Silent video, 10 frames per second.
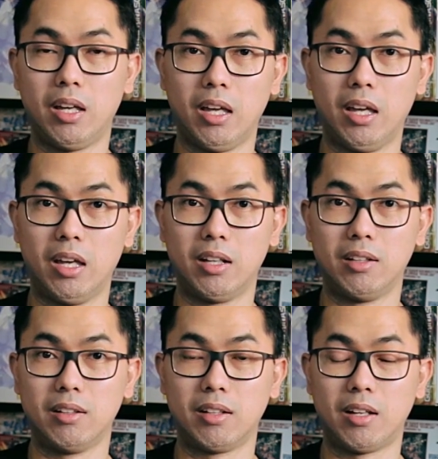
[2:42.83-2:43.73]

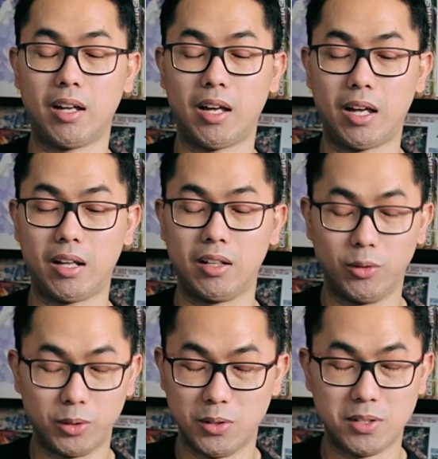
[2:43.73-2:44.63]
And
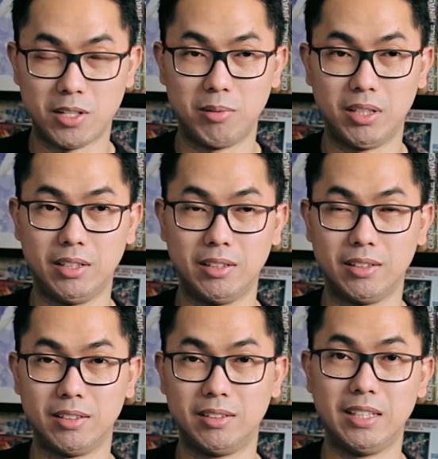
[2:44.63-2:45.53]
Lord knows how many
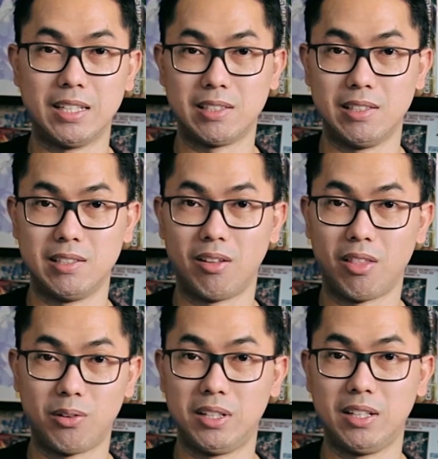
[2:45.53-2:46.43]
DS's and
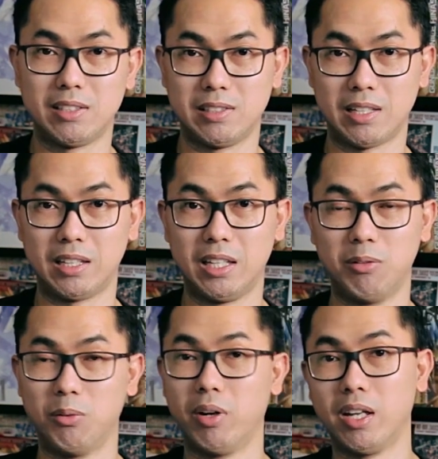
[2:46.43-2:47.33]
3DS's I
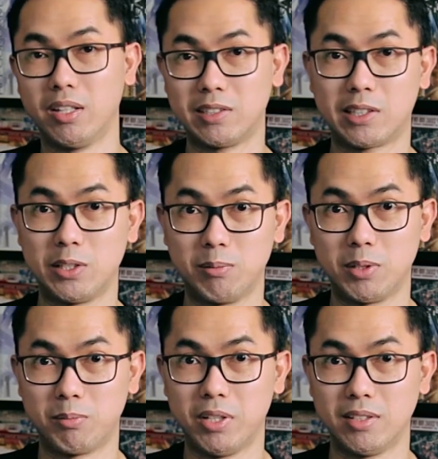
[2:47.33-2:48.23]
gave away as
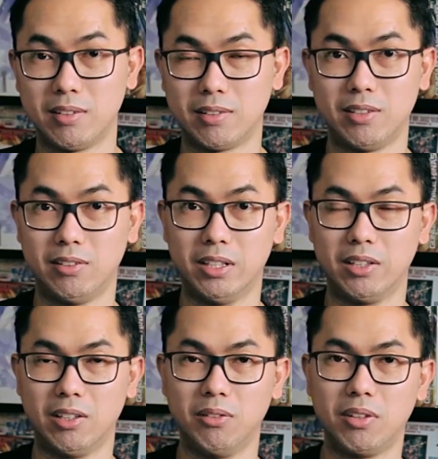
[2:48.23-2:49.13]
Christmas presents to
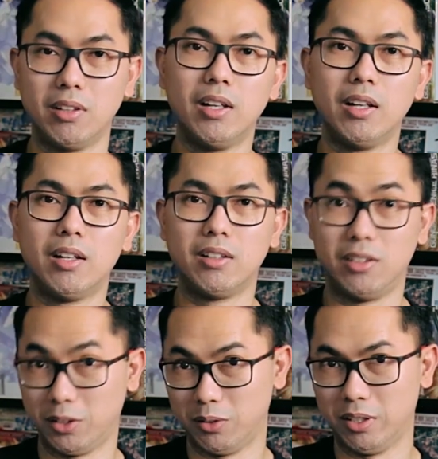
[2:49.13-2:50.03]
relatives.
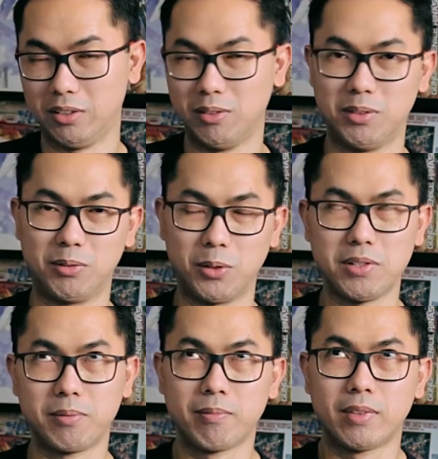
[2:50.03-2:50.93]
Younger relatives, of course.